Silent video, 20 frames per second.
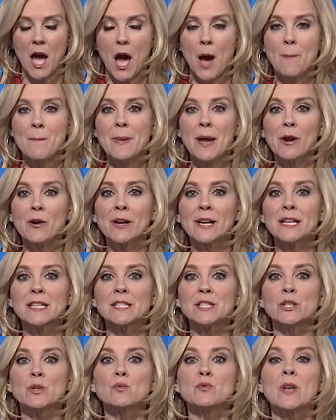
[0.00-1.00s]

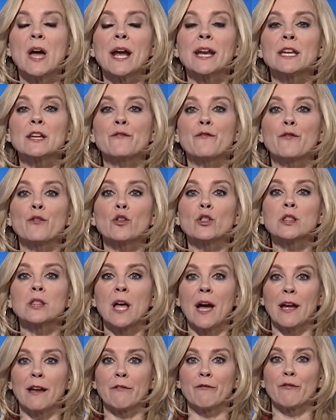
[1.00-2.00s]
Americans United for
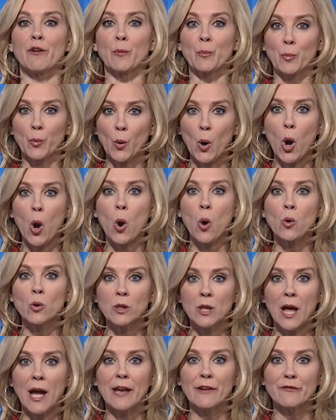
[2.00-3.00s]
Life, a pro
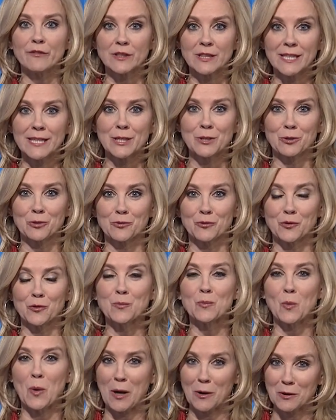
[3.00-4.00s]
life legal group,
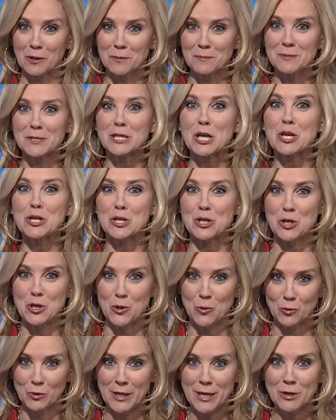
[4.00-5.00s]
welcomes
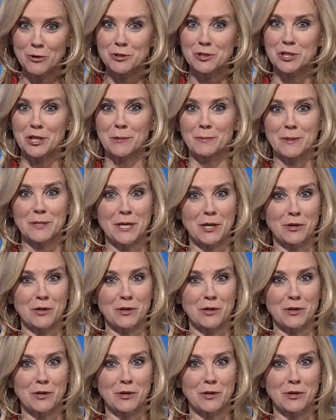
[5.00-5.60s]
new leadership. And